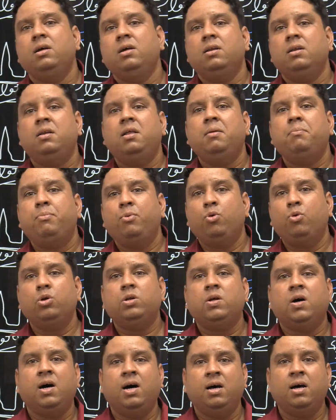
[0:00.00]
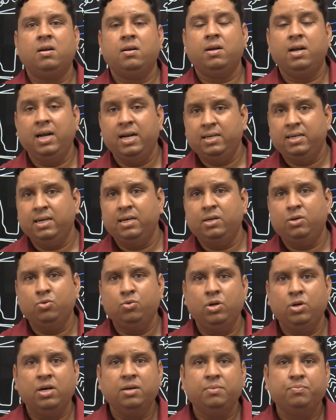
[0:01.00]
they both are related to
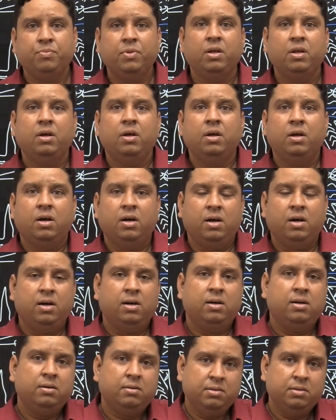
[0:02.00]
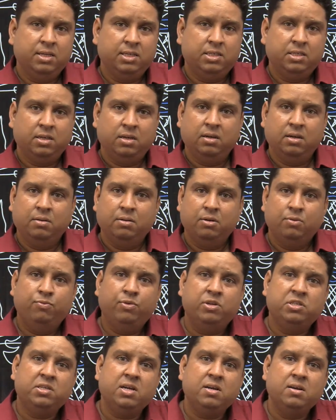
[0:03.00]
the this
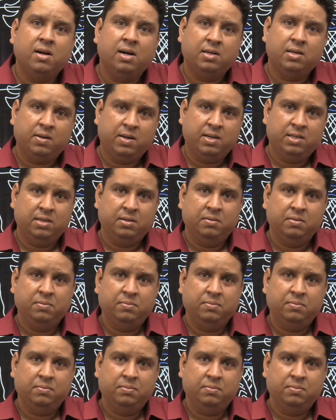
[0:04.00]
Western Ghat region.